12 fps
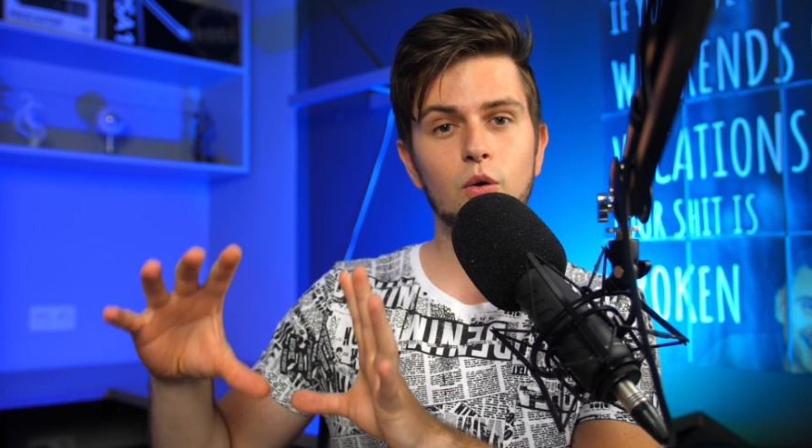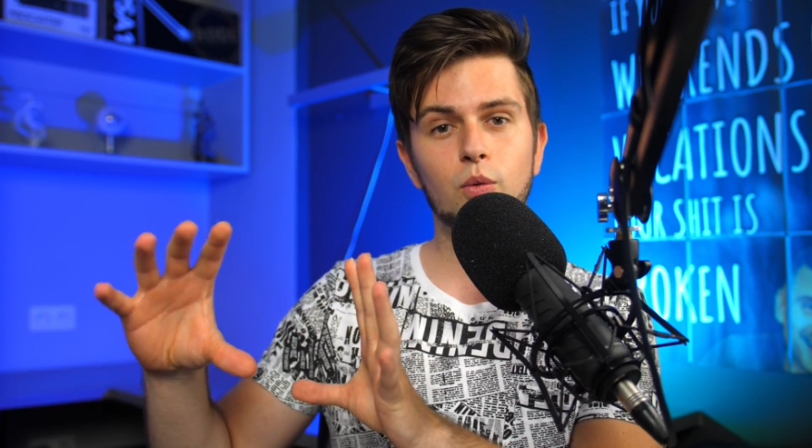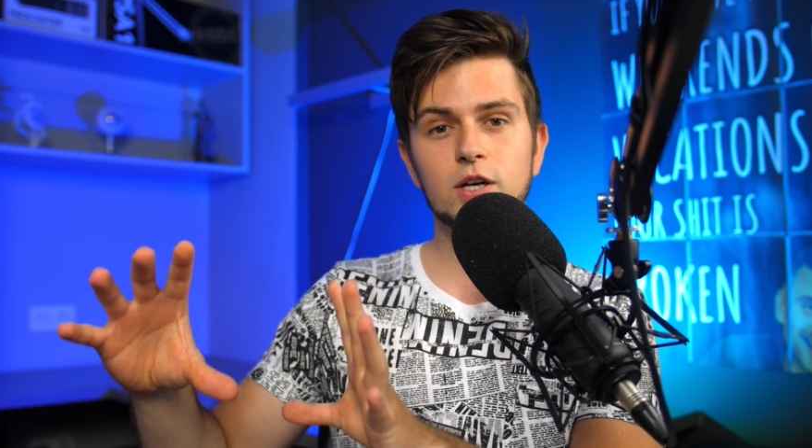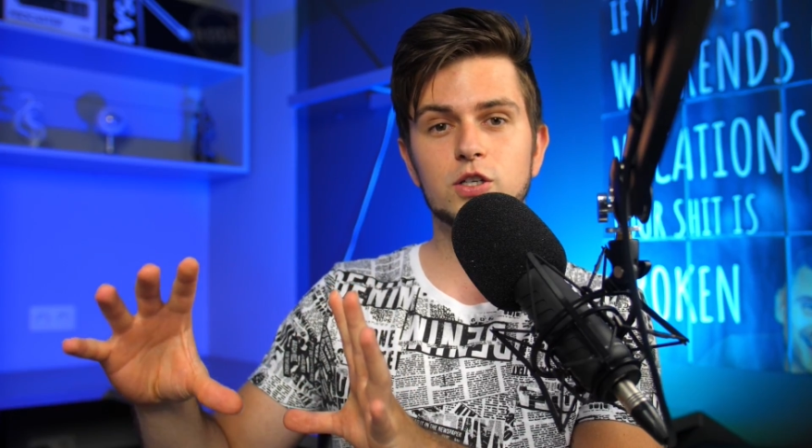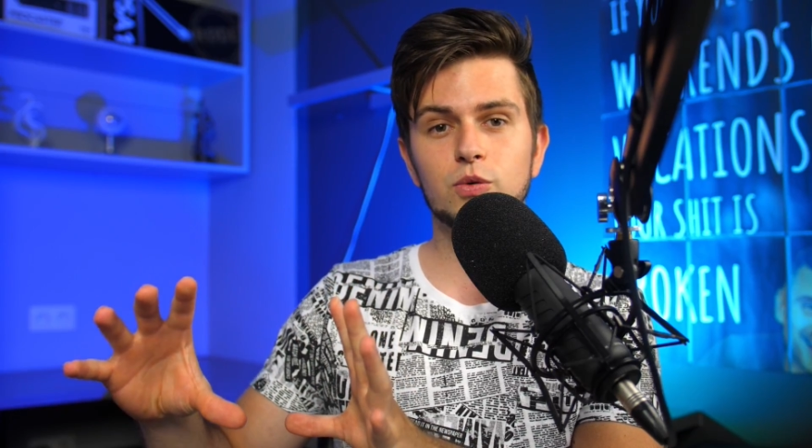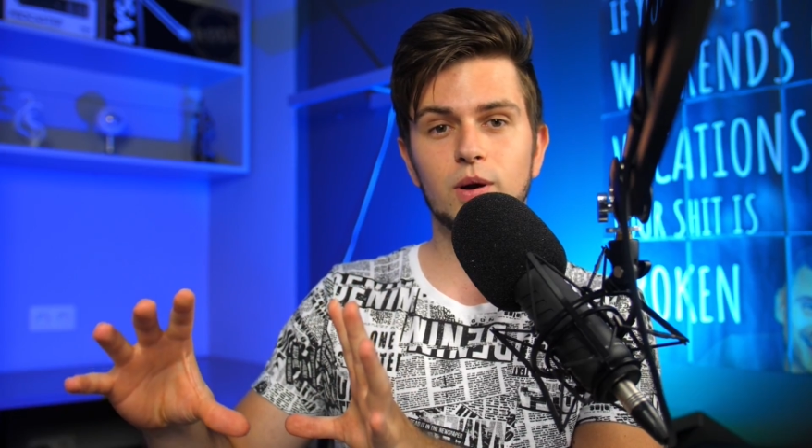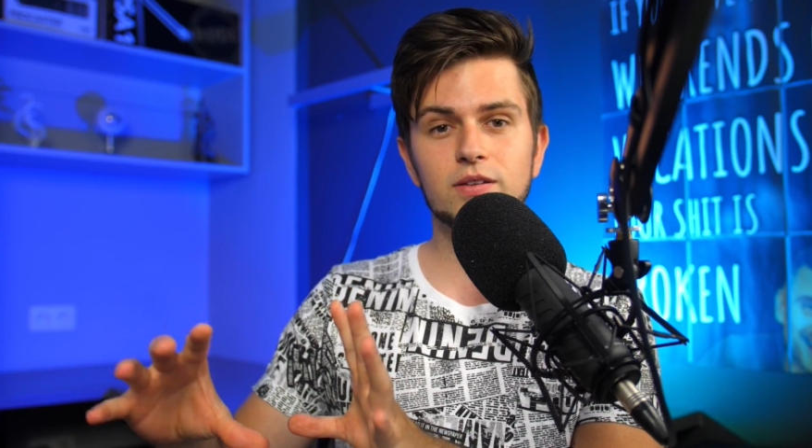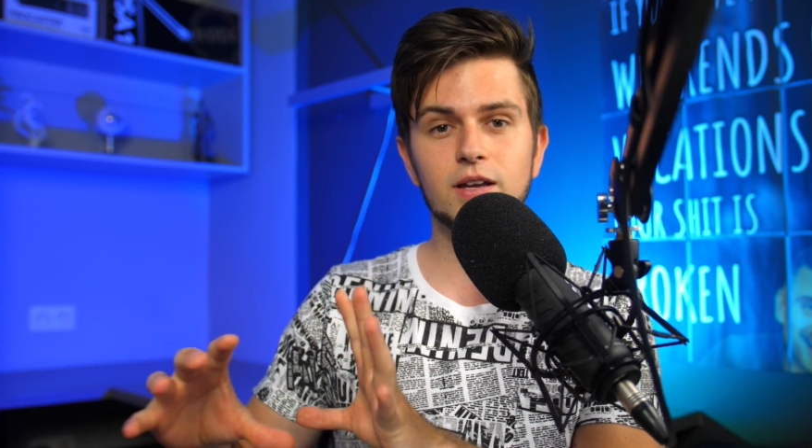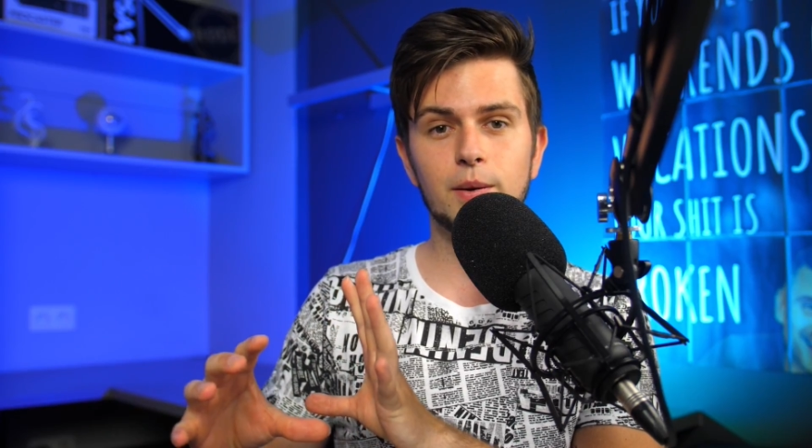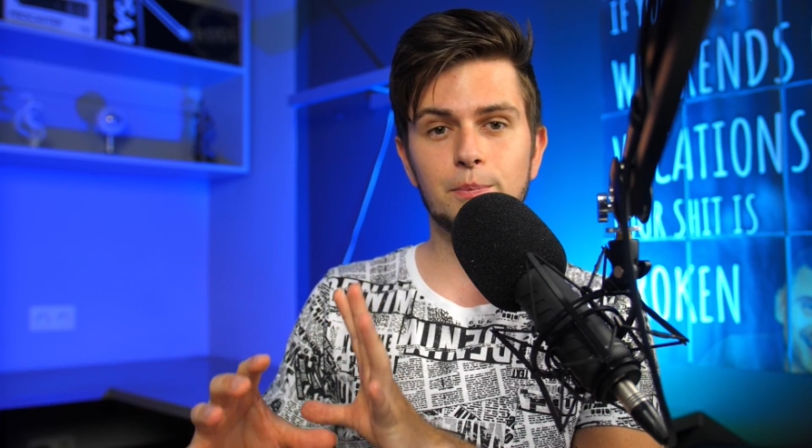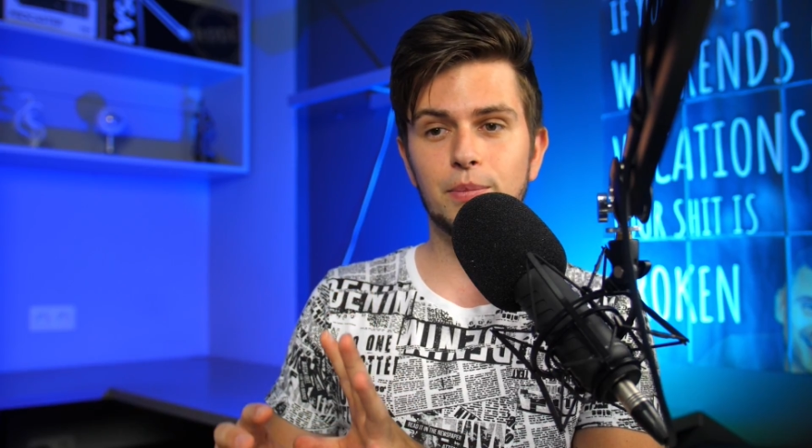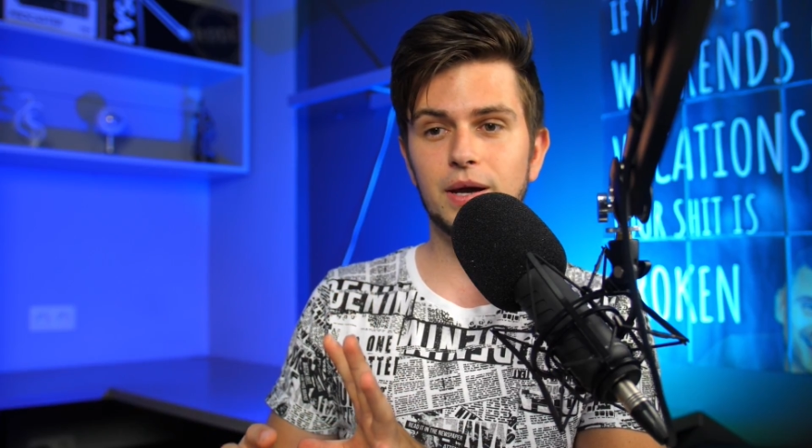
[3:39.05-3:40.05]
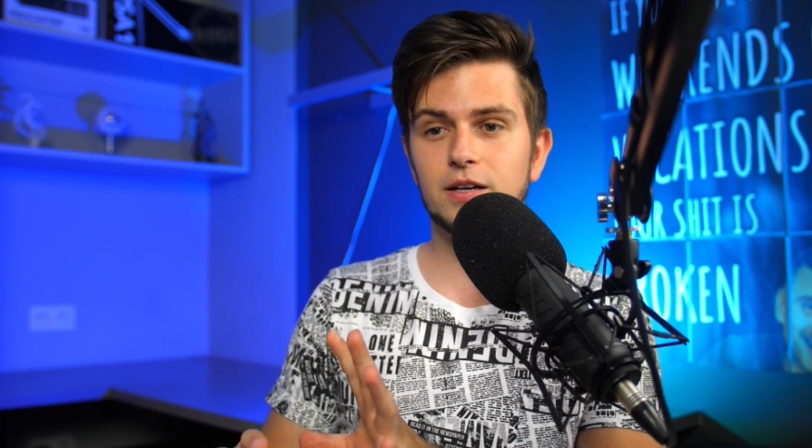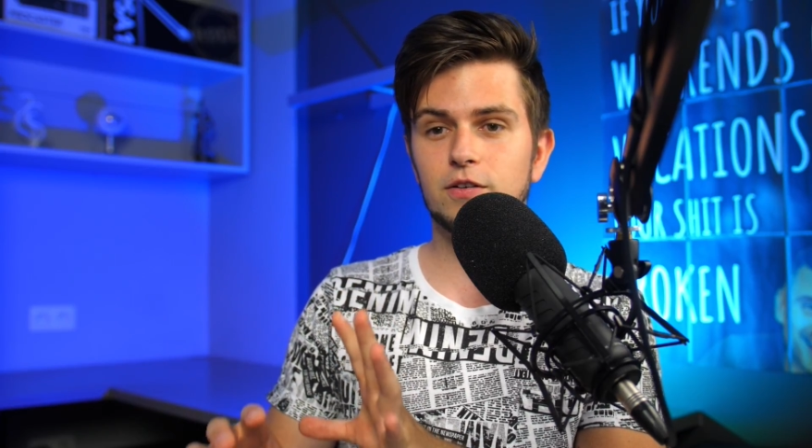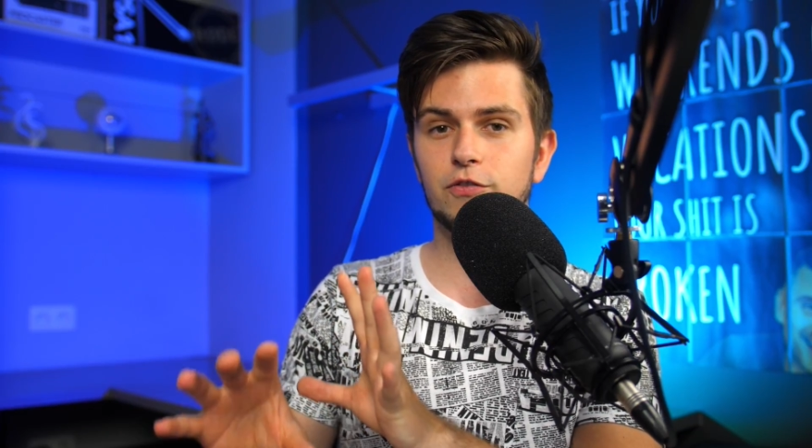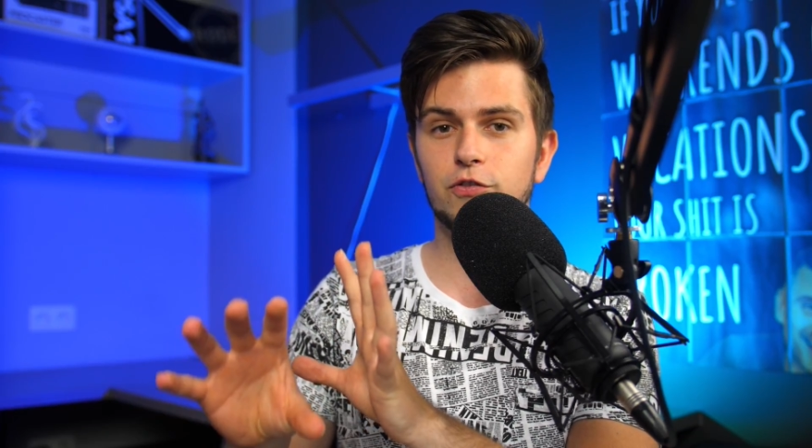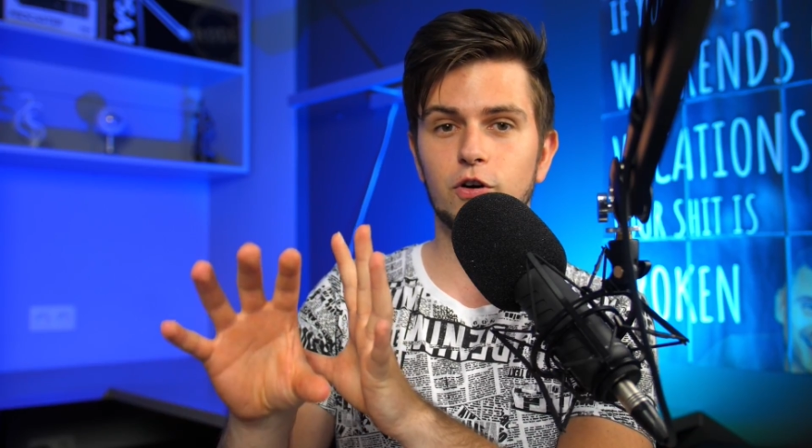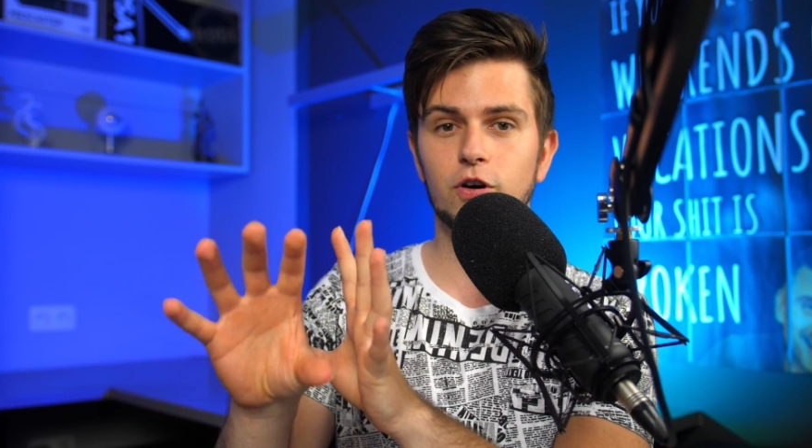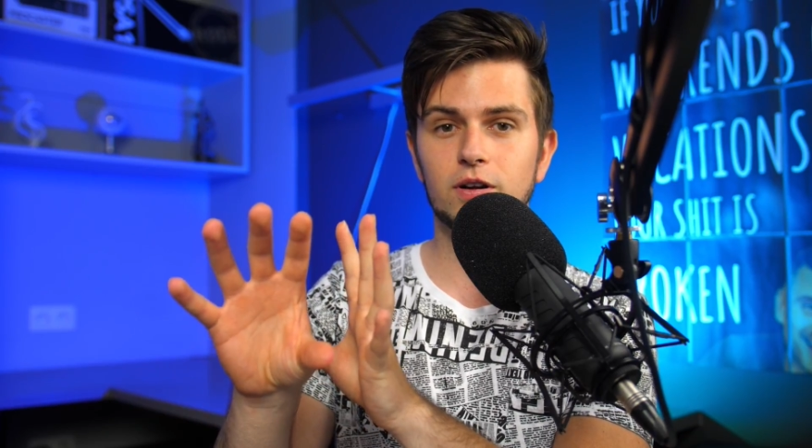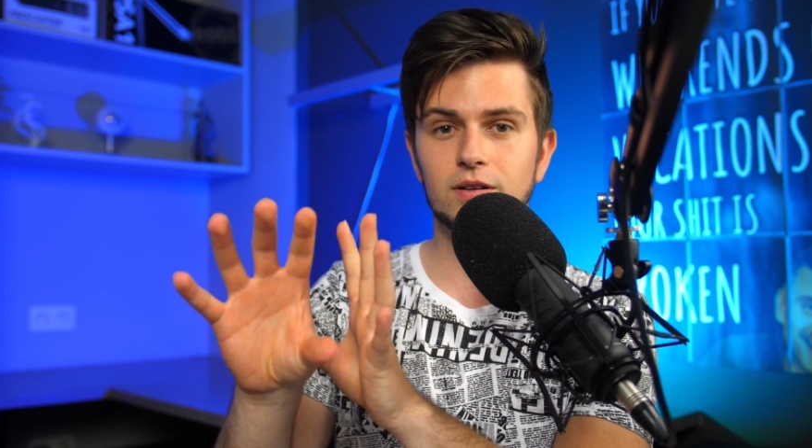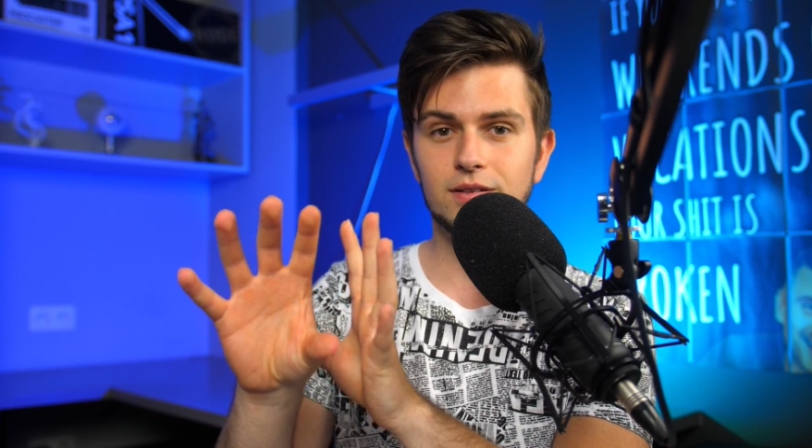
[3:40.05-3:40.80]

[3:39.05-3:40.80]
which ones I picked for